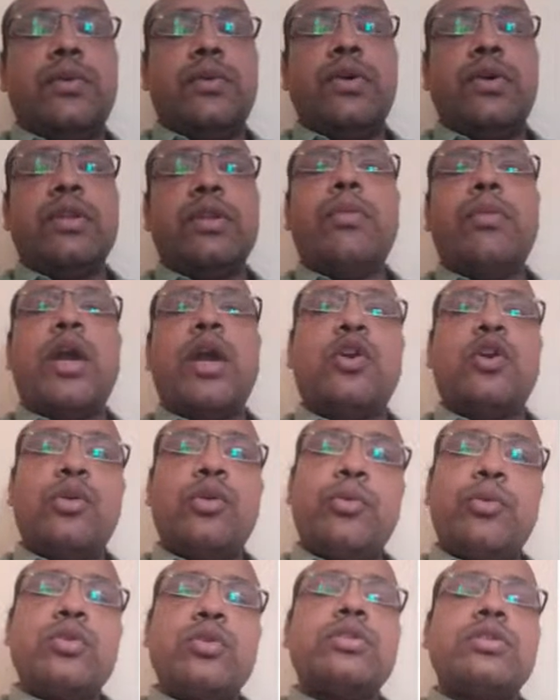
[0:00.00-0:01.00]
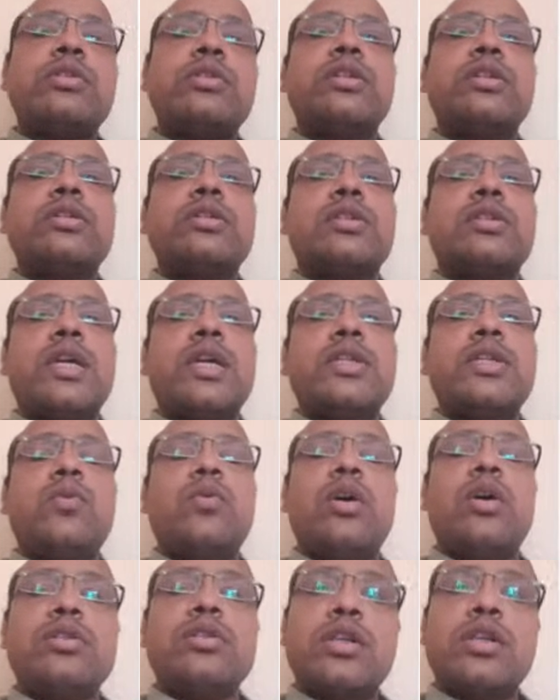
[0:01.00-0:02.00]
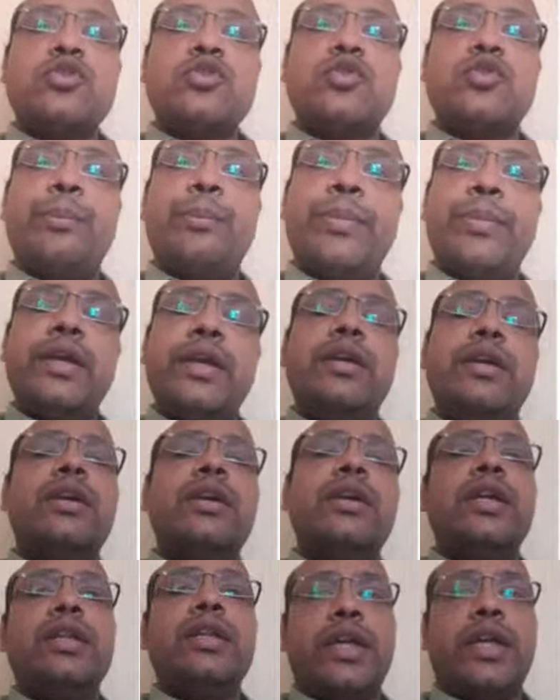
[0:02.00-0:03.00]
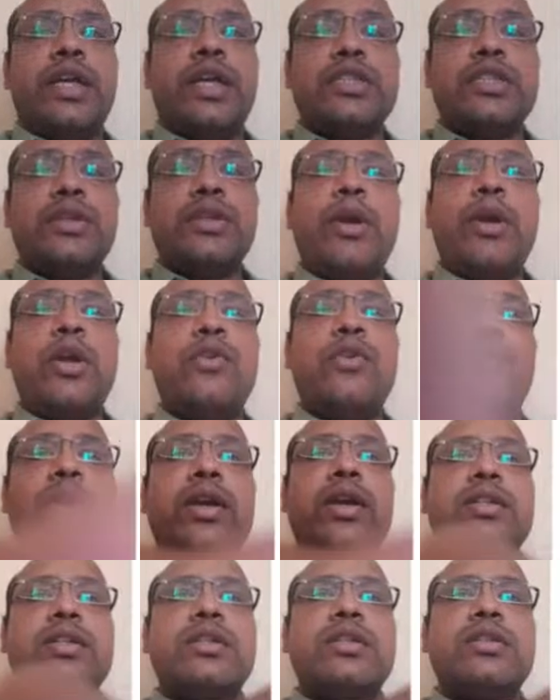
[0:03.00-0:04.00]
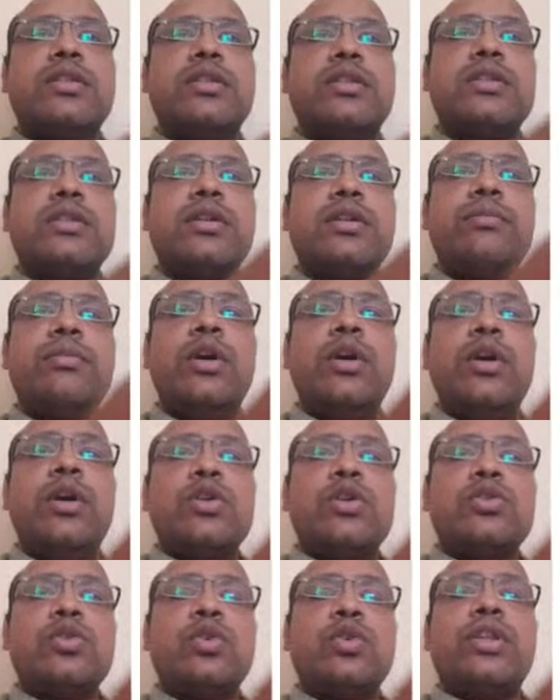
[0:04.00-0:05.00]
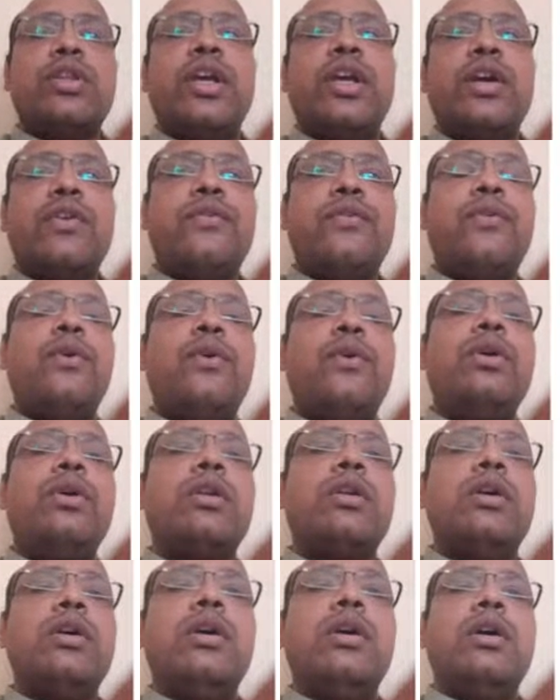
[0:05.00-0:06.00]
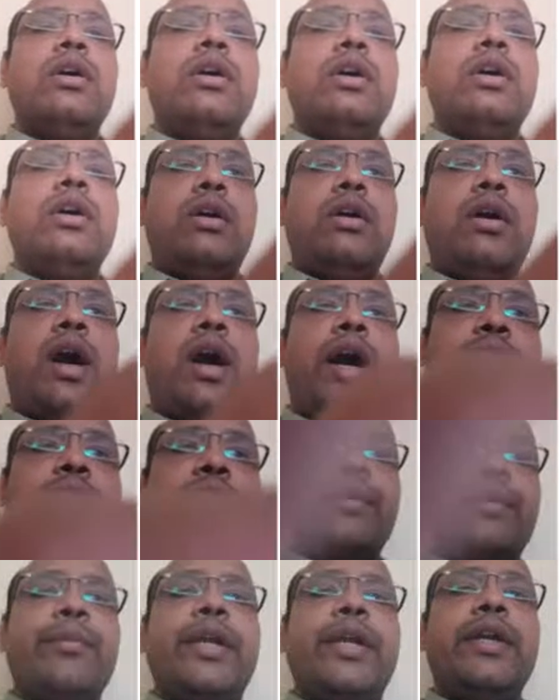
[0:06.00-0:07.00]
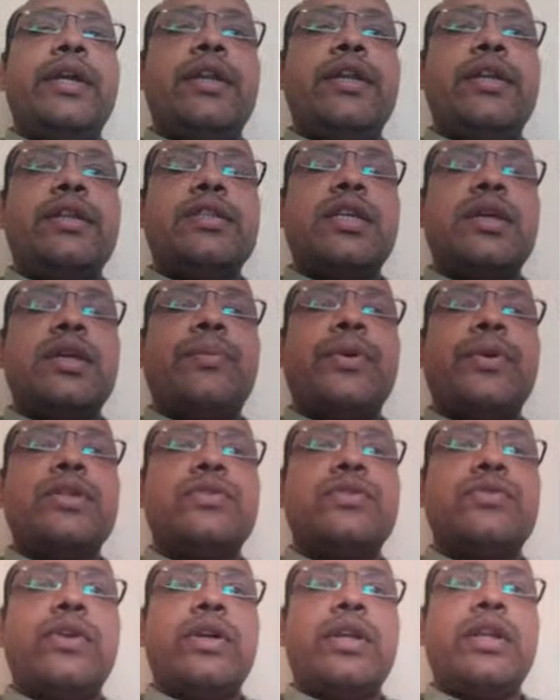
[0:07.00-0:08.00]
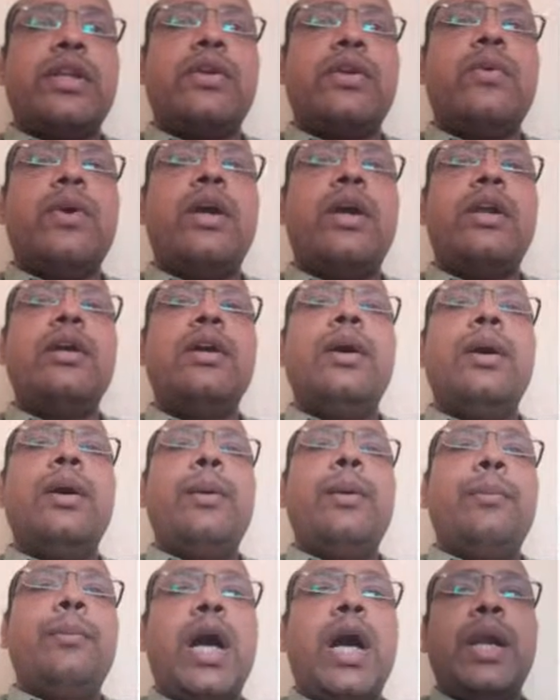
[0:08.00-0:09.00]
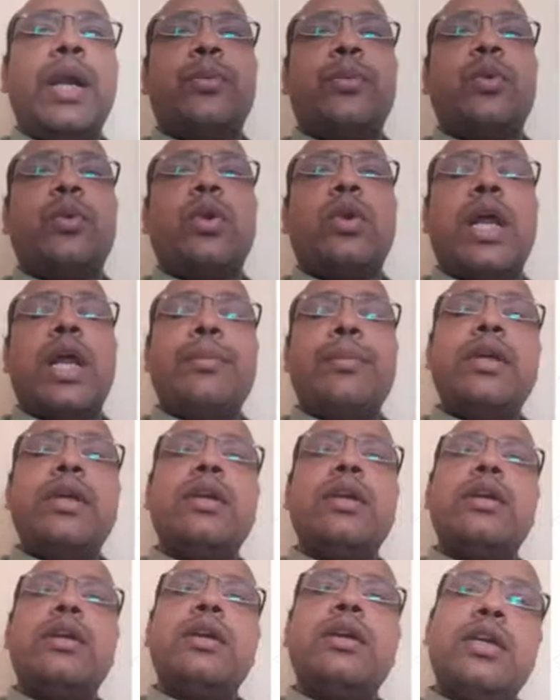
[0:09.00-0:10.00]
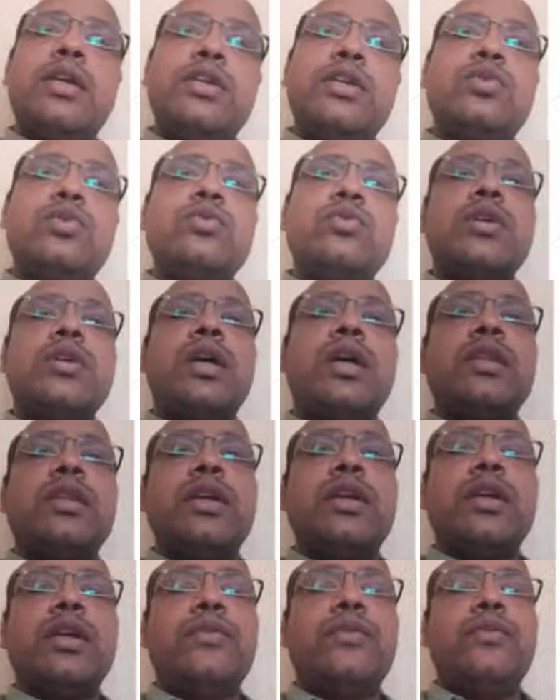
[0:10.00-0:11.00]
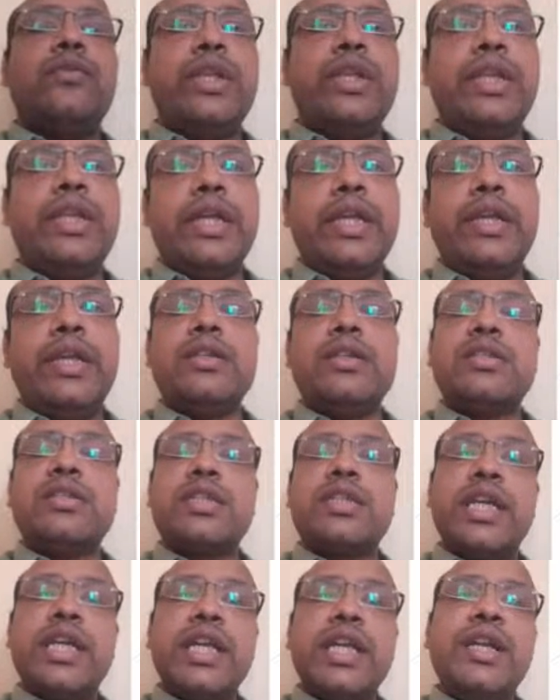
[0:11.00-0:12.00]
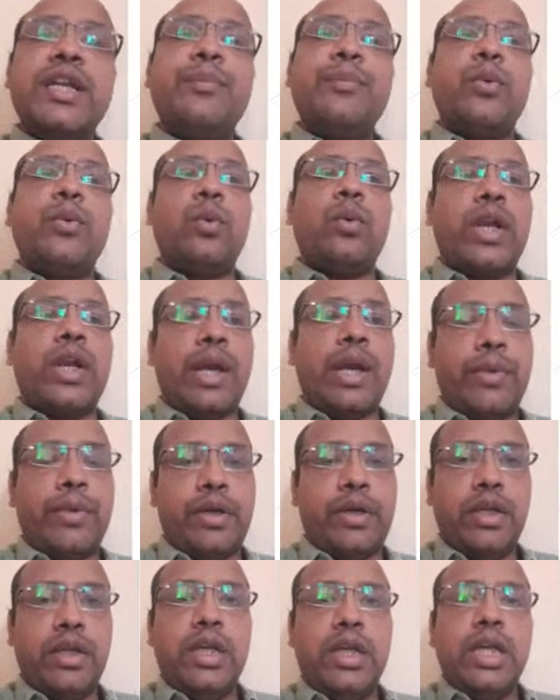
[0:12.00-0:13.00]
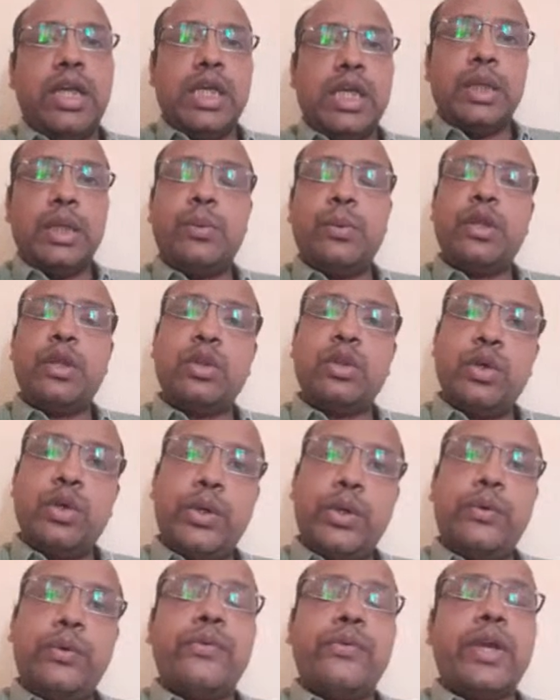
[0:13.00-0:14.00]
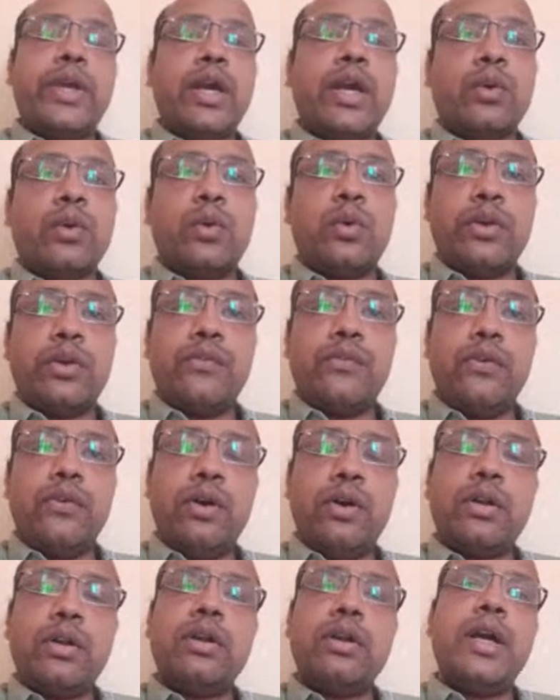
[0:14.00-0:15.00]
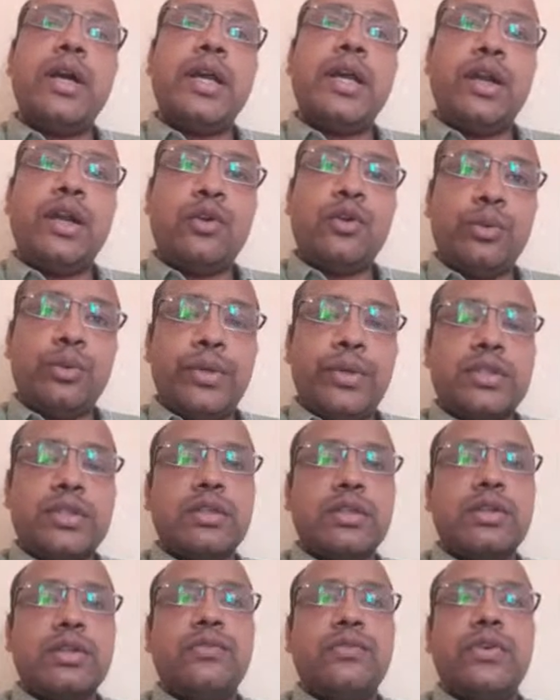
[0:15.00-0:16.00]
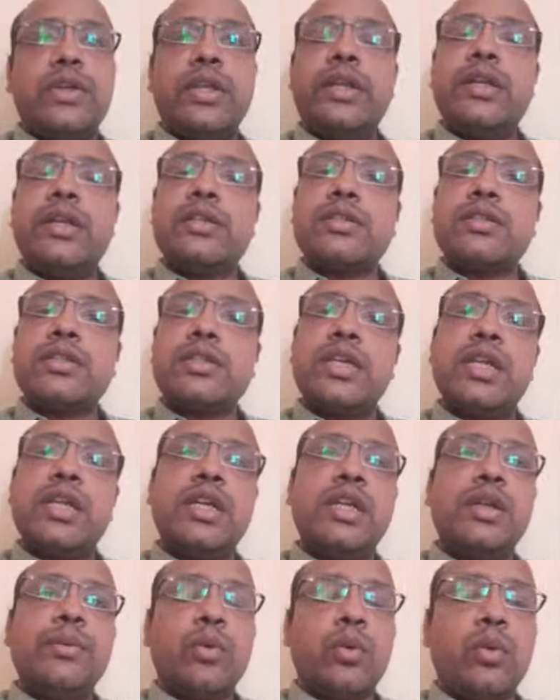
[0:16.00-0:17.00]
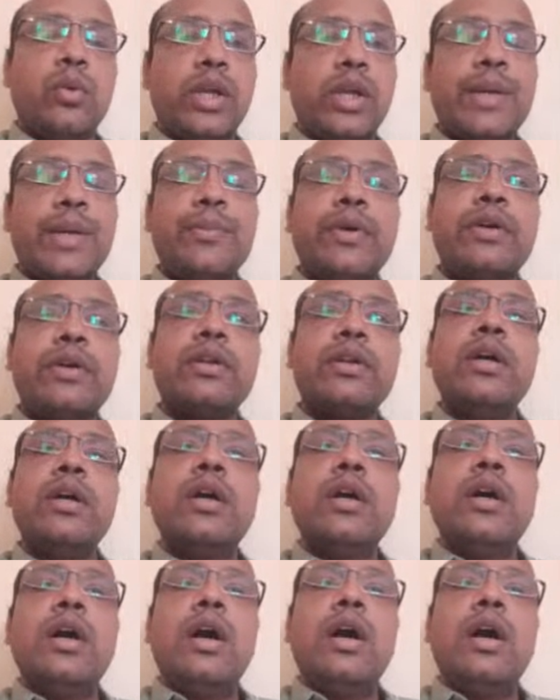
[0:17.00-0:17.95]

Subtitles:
even microprocessor size was also big in NC manufacturing system. So therefore higher maintenance efforts were required. Part programming issues are there. We need a skilled programmer. Even though we are going for an automation, we need a skilled programmer,